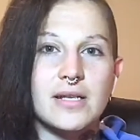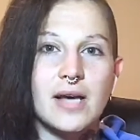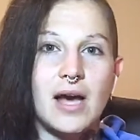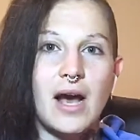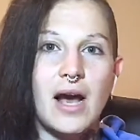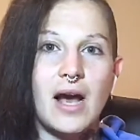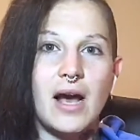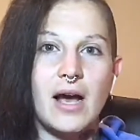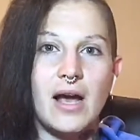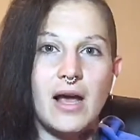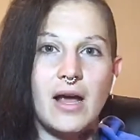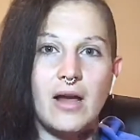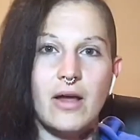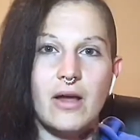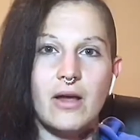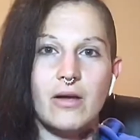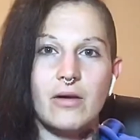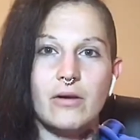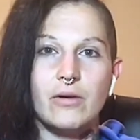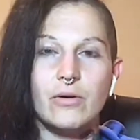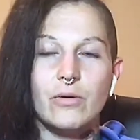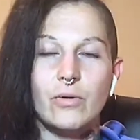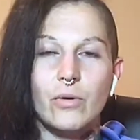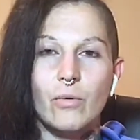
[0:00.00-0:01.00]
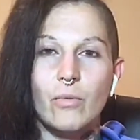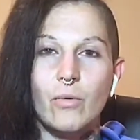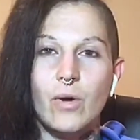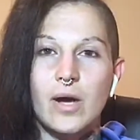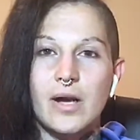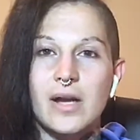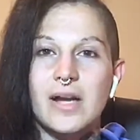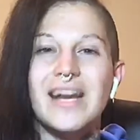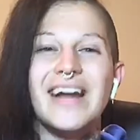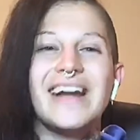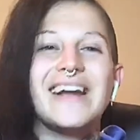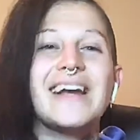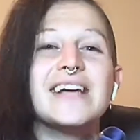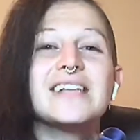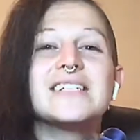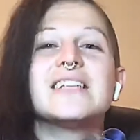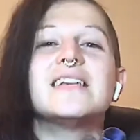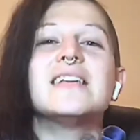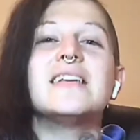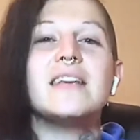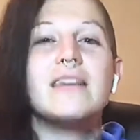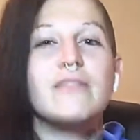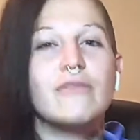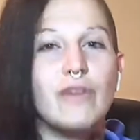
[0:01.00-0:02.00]
I, wanted, and I
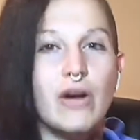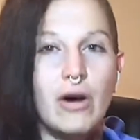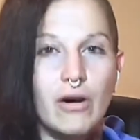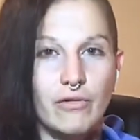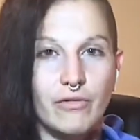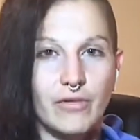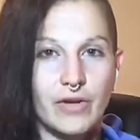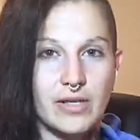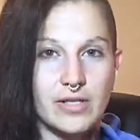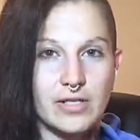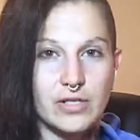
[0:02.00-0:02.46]
didn't evolve it.